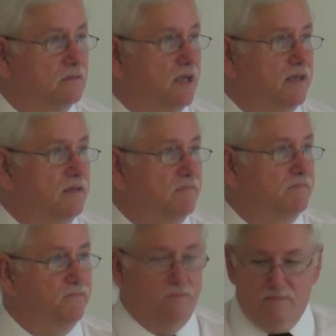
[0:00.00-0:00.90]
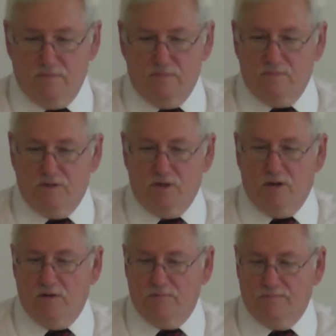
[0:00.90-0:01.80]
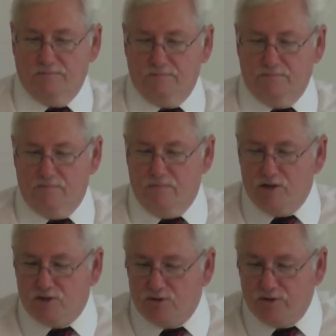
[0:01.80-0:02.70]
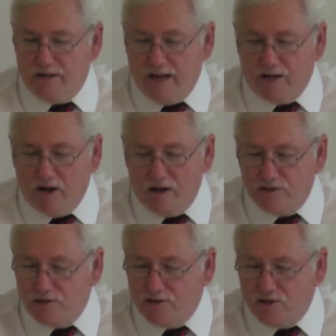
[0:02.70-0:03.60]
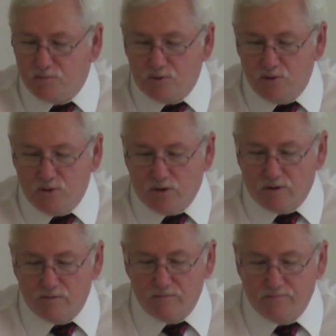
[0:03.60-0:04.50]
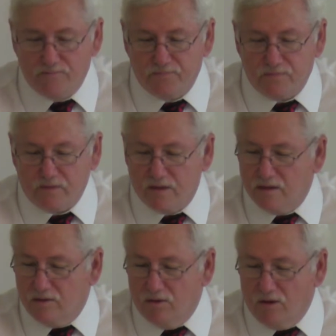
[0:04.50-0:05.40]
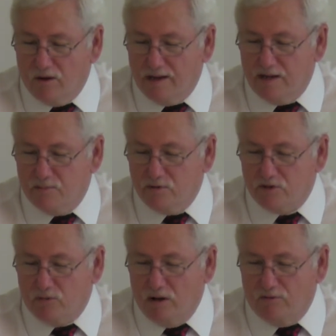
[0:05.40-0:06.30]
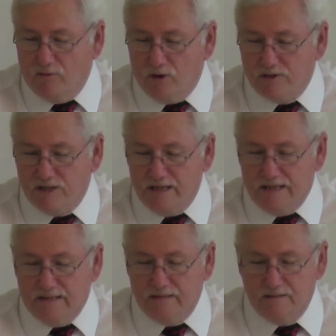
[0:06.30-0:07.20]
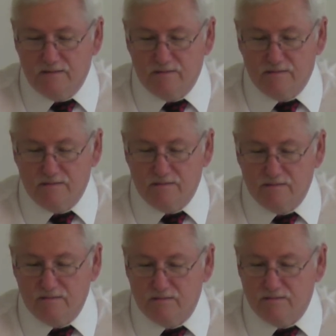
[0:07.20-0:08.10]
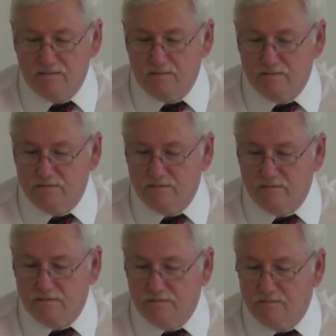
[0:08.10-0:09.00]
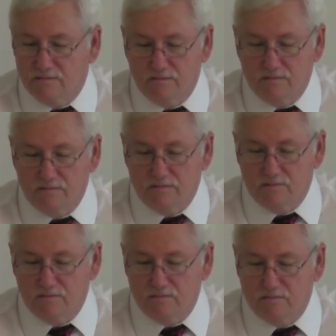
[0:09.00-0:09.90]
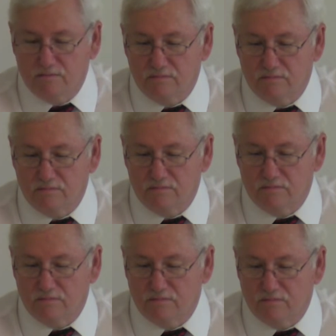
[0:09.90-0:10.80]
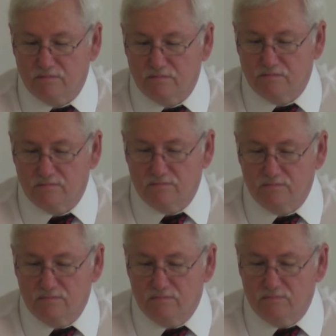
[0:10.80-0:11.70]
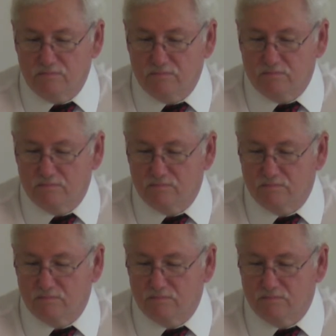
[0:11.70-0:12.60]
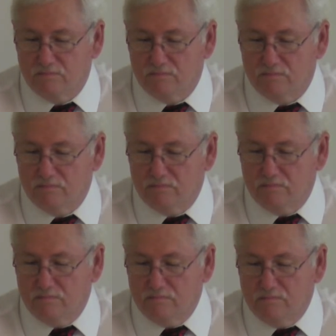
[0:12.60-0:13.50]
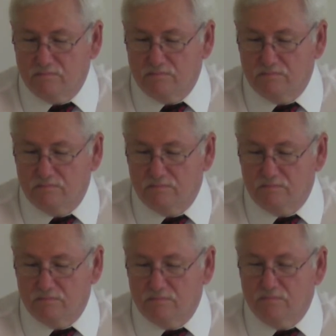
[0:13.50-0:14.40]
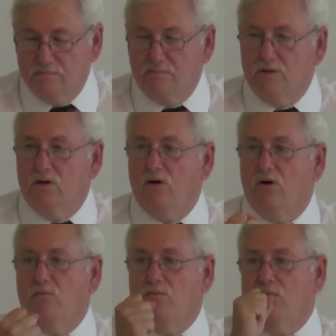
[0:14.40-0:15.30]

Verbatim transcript: okay so make sure that that conscience is pure all right hebrews 12 14 uh, pursue peace with all people and holiness without which no one will see the Lord. Oh